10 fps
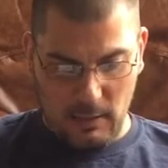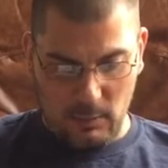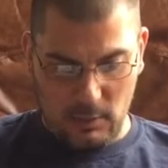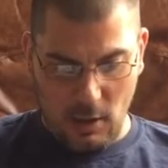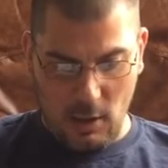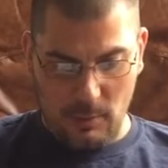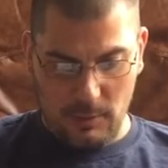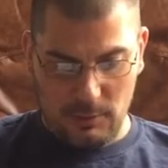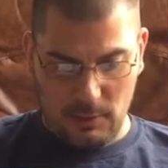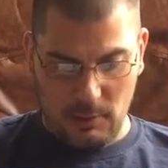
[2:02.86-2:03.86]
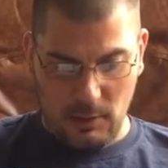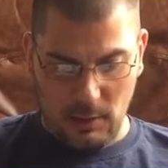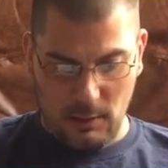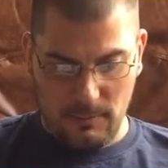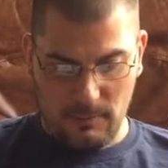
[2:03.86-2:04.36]
was almost
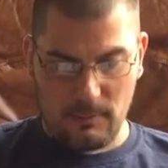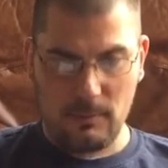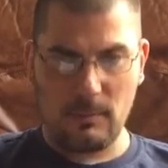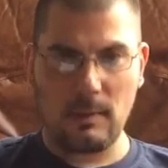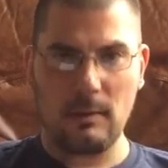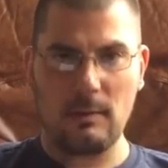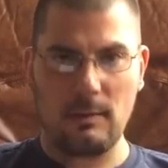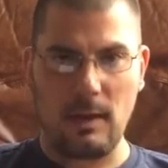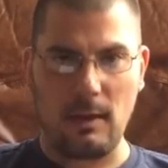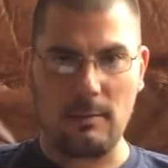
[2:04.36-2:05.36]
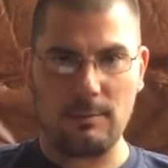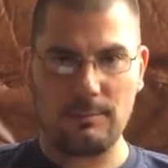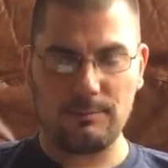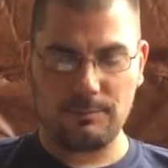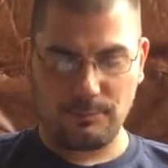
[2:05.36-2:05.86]
certainly dead.
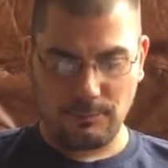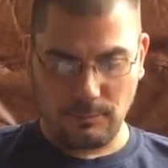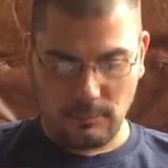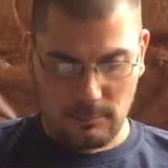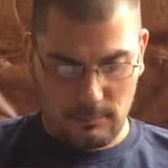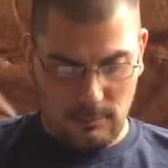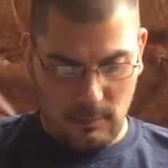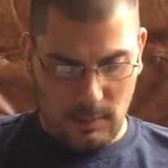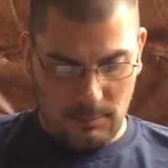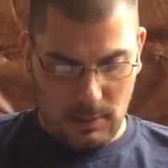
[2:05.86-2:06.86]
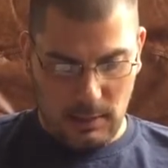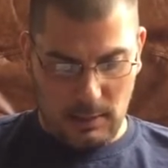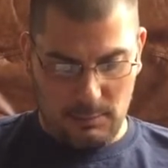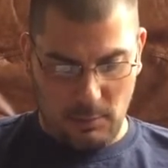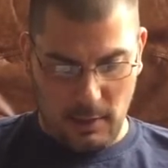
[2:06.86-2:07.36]
Please,
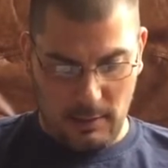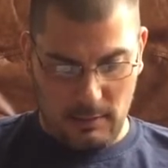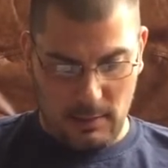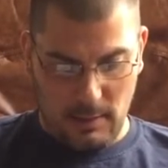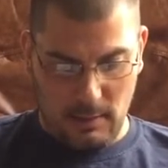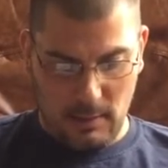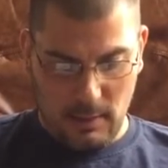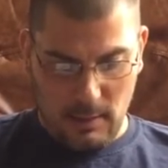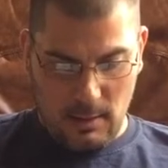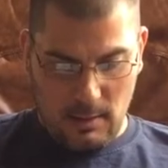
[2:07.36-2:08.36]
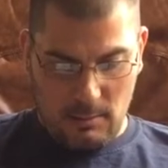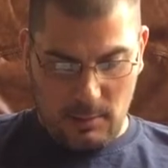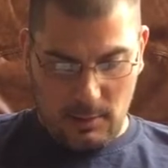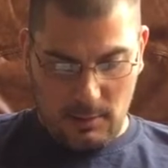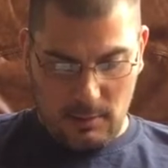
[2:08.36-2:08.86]
Brian said,
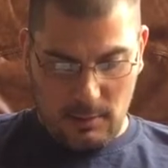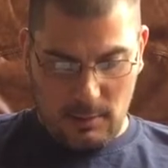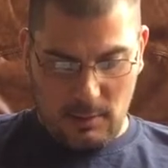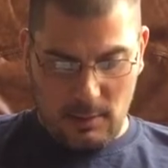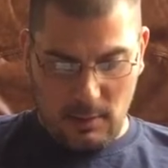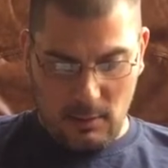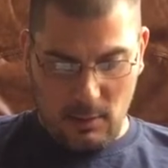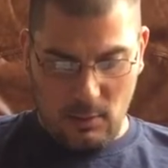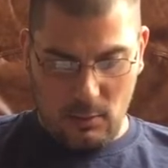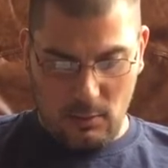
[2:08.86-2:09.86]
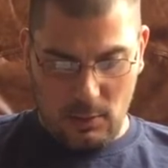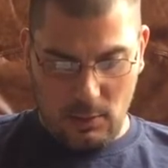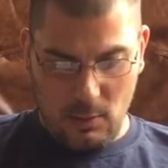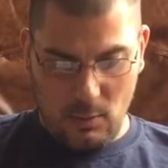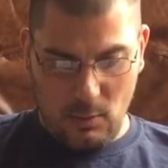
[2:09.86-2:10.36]
but did not know to
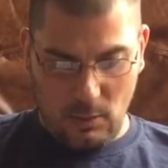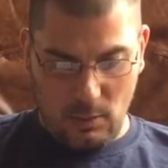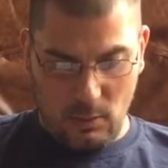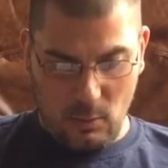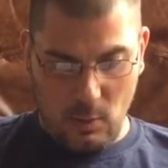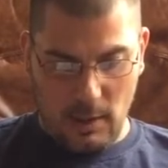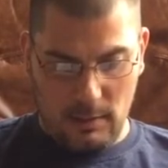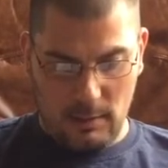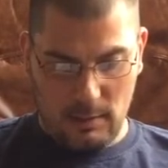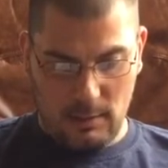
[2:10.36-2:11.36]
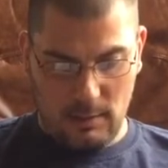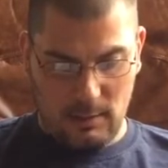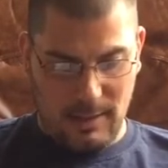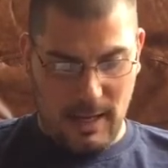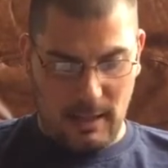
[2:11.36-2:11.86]
who or what
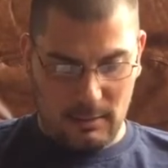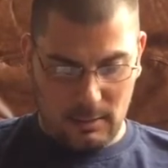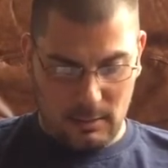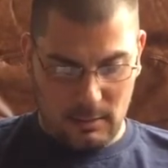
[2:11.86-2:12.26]
to ask.